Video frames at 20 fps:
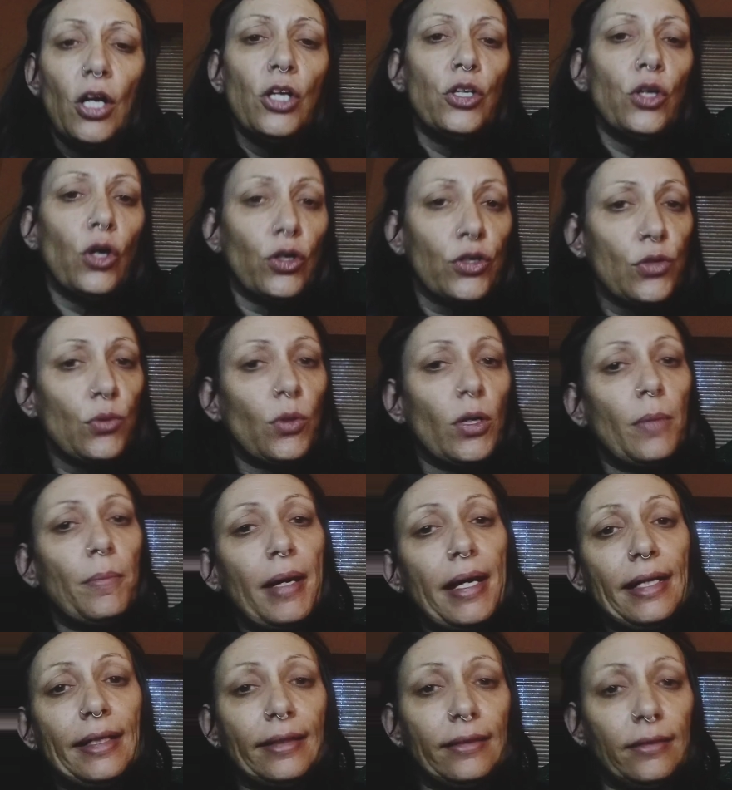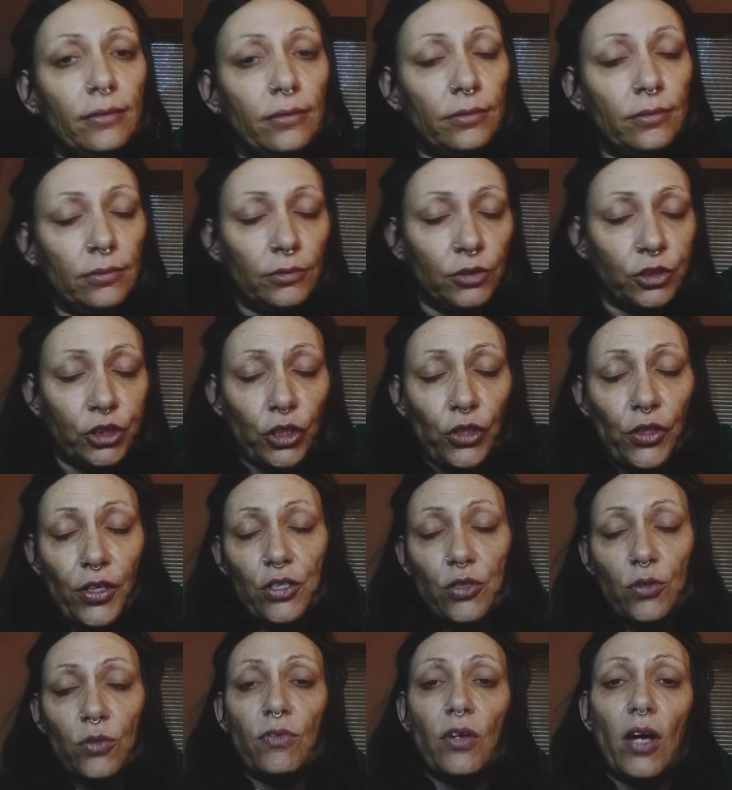You also want to make sure
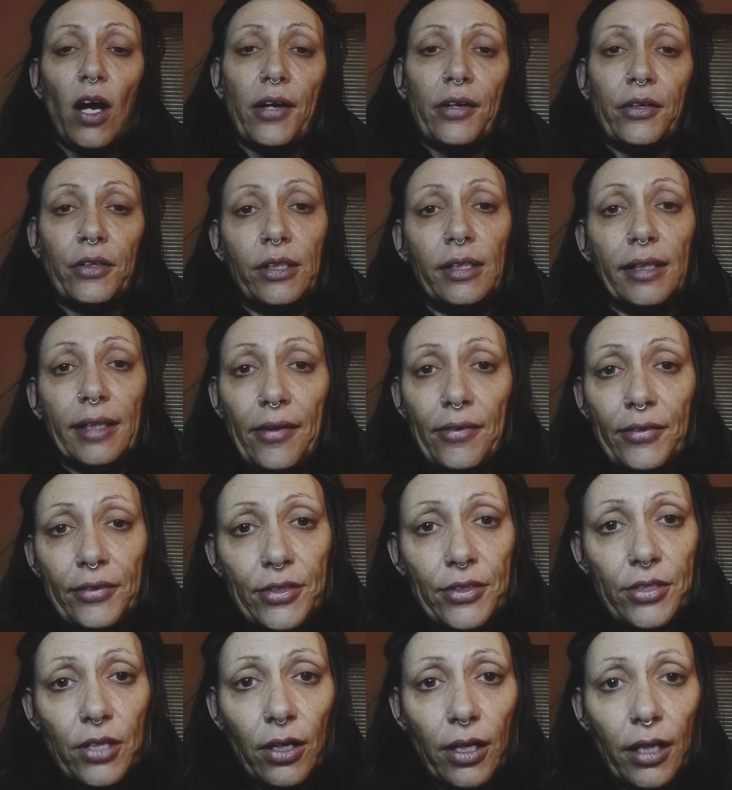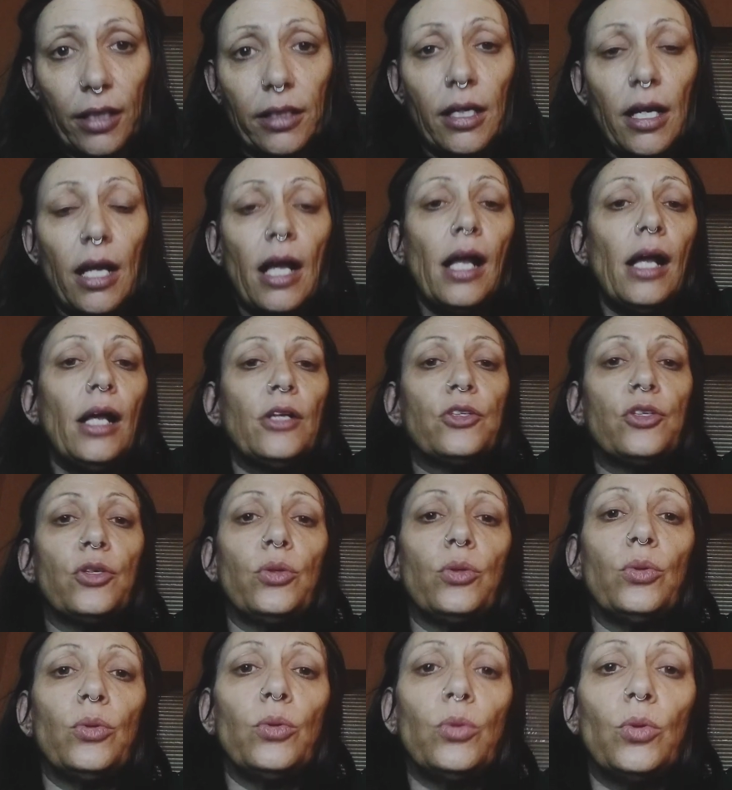that you've got good leathers on
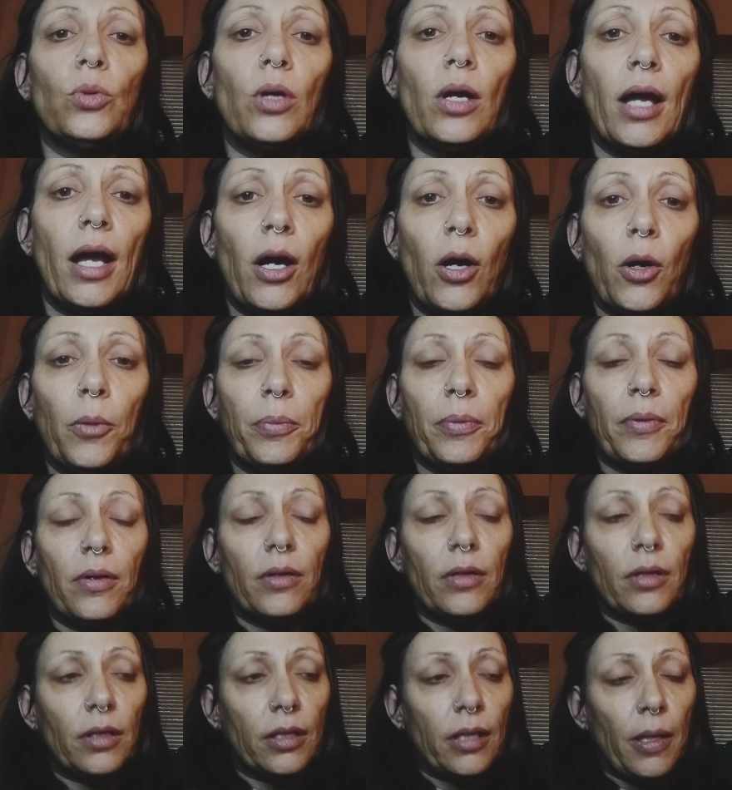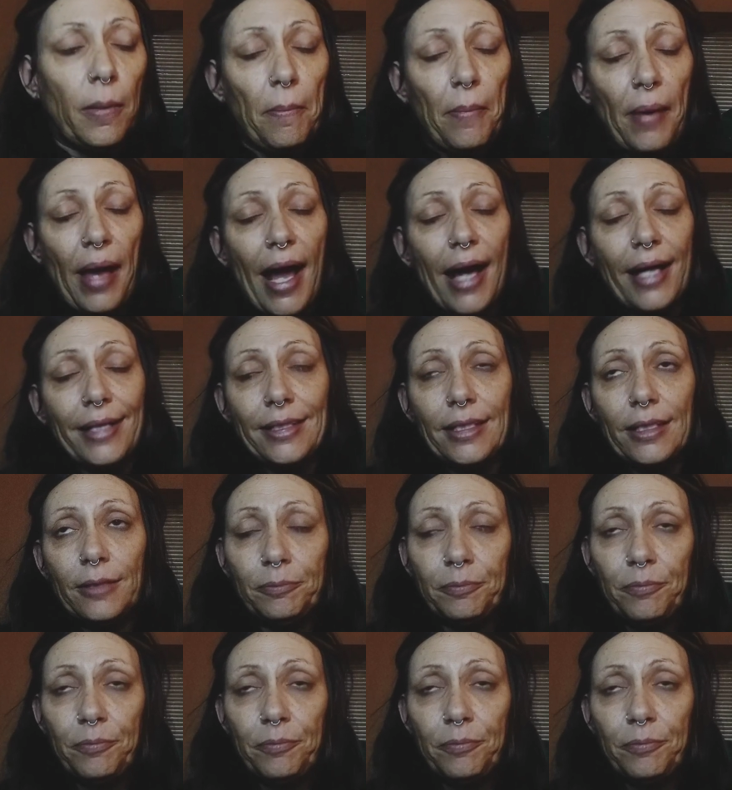to help combat